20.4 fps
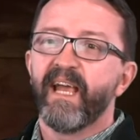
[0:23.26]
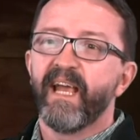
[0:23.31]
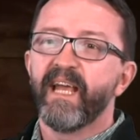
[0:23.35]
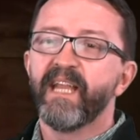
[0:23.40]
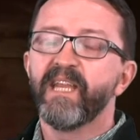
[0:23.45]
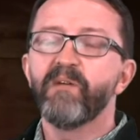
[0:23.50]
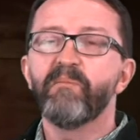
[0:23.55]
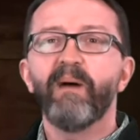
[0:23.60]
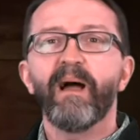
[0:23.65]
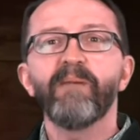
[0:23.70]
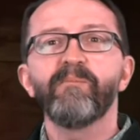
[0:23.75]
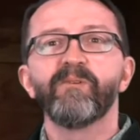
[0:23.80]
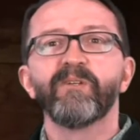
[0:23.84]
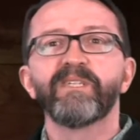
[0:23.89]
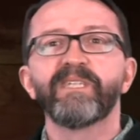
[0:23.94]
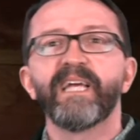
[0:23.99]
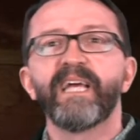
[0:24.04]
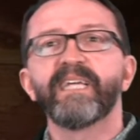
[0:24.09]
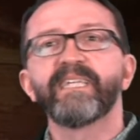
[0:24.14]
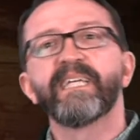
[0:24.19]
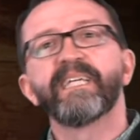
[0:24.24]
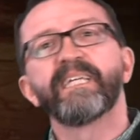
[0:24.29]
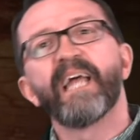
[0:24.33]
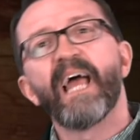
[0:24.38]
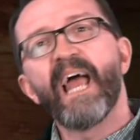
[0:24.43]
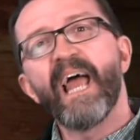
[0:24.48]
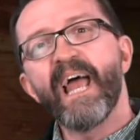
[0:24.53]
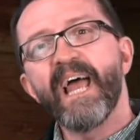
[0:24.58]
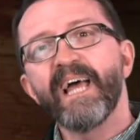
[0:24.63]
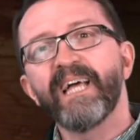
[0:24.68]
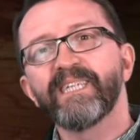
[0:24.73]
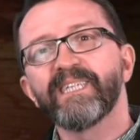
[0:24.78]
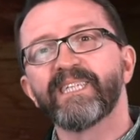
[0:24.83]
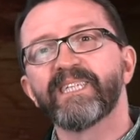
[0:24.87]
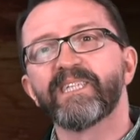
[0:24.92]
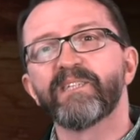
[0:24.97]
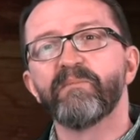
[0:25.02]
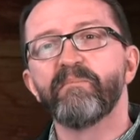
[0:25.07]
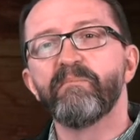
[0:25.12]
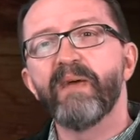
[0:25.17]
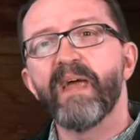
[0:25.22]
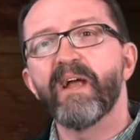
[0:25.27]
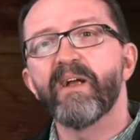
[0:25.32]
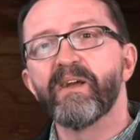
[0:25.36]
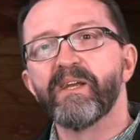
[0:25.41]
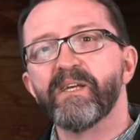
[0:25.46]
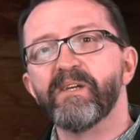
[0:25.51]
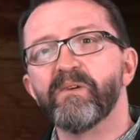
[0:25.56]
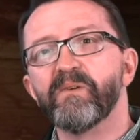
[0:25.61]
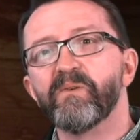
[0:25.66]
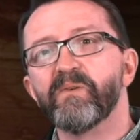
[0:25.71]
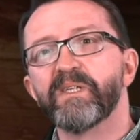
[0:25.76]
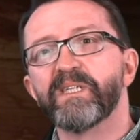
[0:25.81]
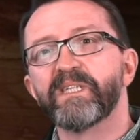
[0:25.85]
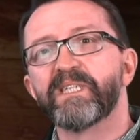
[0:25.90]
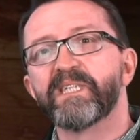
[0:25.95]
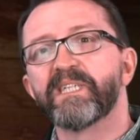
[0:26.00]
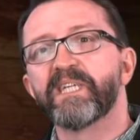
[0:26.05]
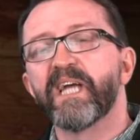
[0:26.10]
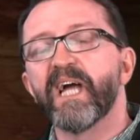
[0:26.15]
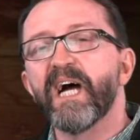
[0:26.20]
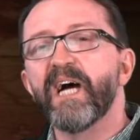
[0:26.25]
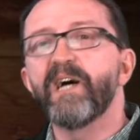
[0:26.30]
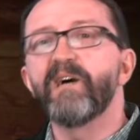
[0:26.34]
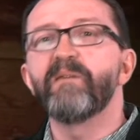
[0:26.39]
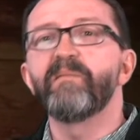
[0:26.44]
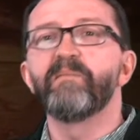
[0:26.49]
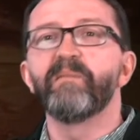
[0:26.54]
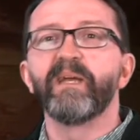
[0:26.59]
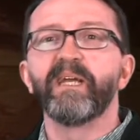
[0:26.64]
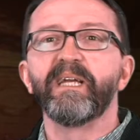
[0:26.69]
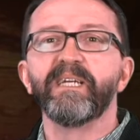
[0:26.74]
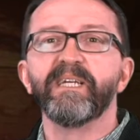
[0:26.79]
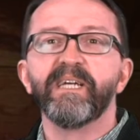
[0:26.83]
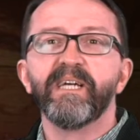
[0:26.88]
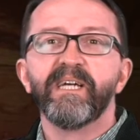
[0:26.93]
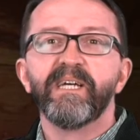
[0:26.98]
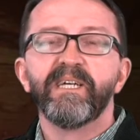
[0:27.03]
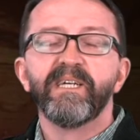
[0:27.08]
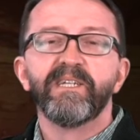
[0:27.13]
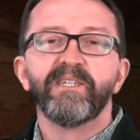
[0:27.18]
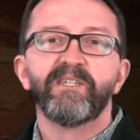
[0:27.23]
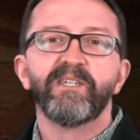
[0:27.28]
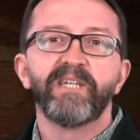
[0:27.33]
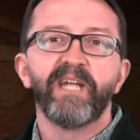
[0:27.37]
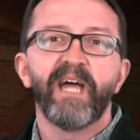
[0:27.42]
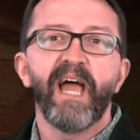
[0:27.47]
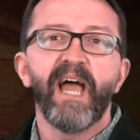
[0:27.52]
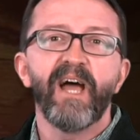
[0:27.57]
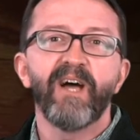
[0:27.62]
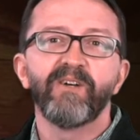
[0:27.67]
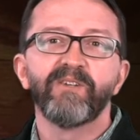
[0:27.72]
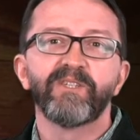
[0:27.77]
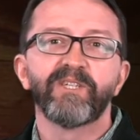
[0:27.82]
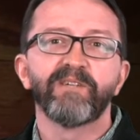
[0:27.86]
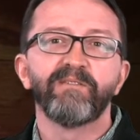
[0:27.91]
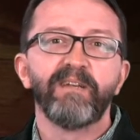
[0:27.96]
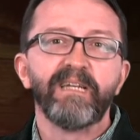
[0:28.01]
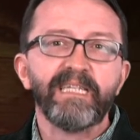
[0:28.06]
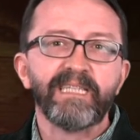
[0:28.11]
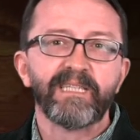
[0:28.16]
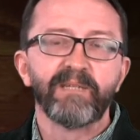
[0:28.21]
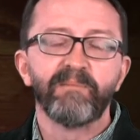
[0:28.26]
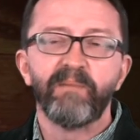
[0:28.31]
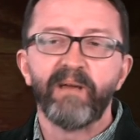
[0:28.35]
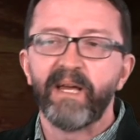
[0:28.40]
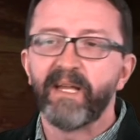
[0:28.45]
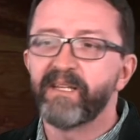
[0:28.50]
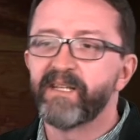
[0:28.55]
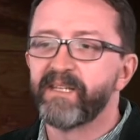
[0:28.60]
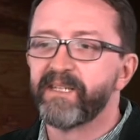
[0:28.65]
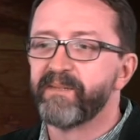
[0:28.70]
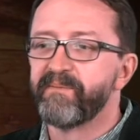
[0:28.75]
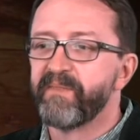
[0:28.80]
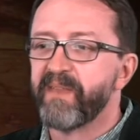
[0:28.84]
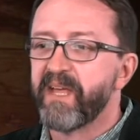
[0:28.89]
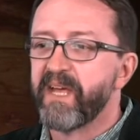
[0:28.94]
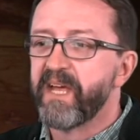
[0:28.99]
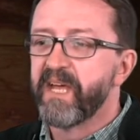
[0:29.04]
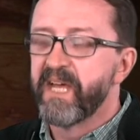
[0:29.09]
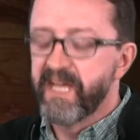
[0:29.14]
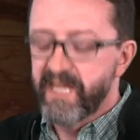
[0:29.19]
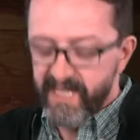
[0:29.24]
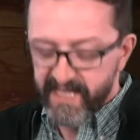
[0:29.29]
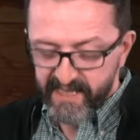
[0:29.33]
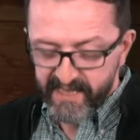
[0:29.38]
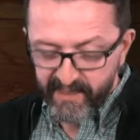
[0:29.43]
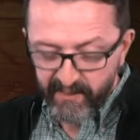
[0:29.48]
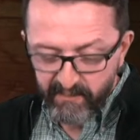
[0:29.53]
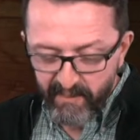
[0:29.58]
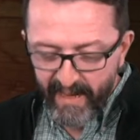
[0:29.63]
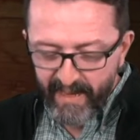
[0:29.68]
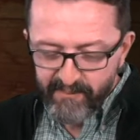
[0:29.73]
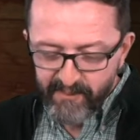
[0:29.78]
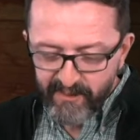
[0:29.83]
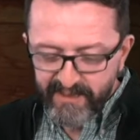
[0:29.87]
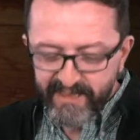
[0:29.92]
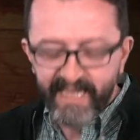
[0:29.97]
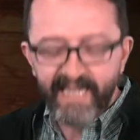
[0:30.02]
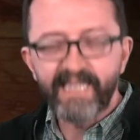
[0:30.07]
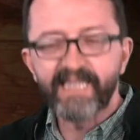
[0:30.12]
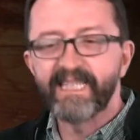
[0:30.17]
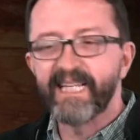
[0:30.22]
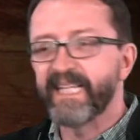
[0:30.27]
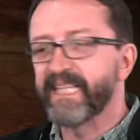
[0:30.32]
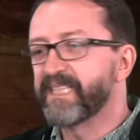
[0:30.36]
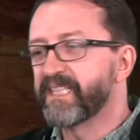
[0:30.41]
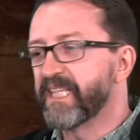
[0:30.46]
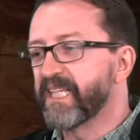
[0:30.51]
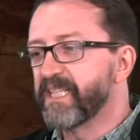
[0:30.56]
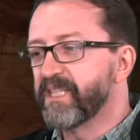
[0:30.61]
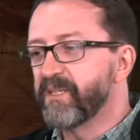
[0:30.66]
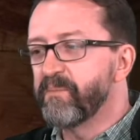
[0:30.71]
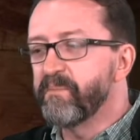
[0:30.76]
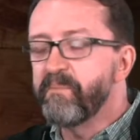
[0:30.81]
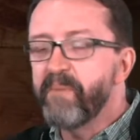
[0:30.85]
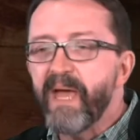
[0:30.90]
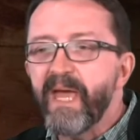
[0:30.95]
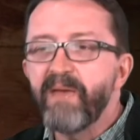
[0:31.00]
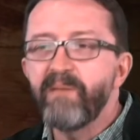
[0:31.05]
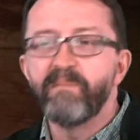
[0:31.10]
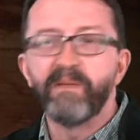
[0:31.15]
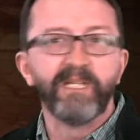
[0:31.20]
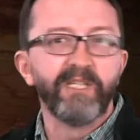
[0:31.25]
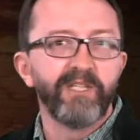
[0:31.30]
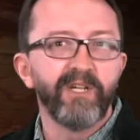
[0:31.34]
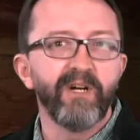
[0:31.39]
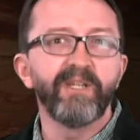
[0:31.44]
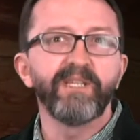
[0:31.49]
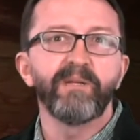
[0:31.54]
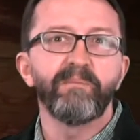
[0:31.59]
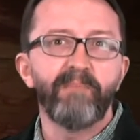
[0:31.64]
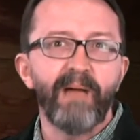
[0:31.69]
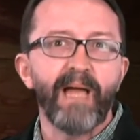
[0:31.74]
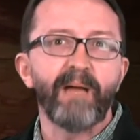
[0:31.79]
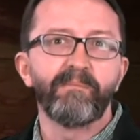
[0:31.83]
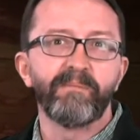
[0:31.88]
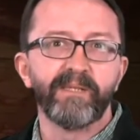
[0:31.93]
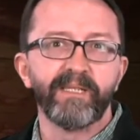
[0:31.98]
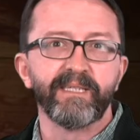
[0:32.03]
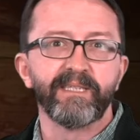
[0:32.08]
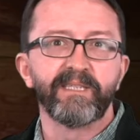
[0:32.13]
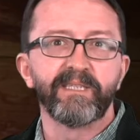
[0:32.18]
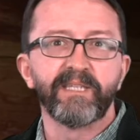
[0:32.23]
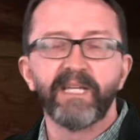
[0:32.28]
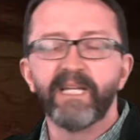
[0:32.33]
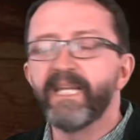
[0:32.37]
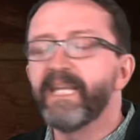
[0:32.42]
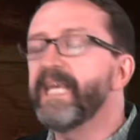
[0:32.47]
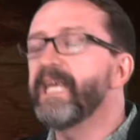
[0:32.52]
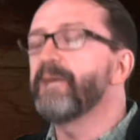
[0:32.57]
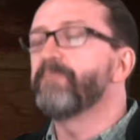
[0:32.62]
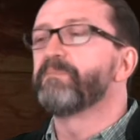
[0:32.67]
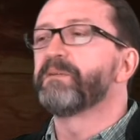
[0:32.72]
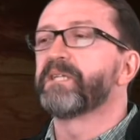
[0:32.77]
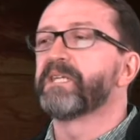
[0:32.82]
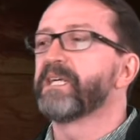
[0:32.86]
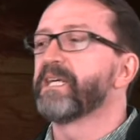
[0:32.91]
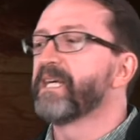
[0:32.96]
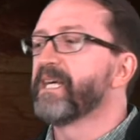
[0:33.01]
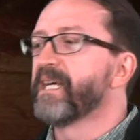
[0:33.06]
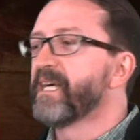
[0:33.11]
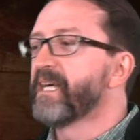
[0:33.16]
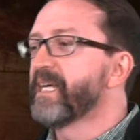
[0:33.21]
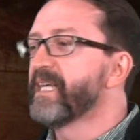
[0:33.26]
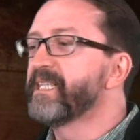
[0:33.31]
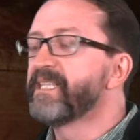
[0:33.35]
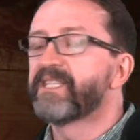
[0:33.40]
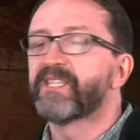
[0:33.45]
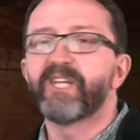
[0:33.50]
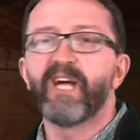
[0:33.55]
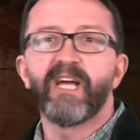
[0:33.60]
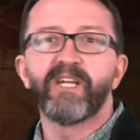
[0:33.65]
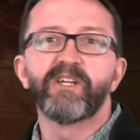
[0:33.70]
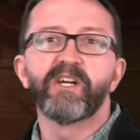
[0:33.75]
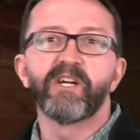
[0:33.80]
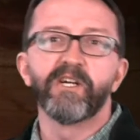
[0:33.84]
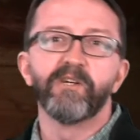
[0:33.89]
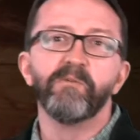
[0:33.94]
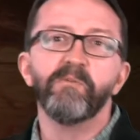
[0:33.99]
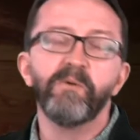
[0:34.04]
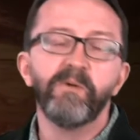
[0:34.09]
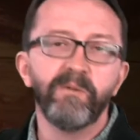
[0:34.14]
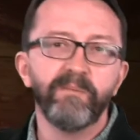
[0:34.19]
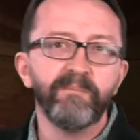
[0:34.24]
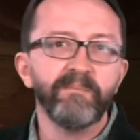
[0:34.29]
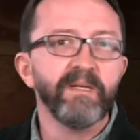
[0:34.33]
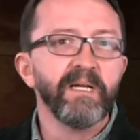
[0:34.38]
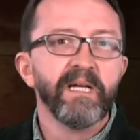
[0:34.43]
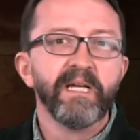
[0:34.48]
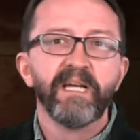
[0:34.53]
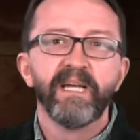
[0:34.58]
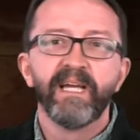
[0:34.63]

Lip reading: And the Bible says that as Mary was coming to the house of Elizabeth, the Bible says that the baby, John the Baptist, leaped inside her womb,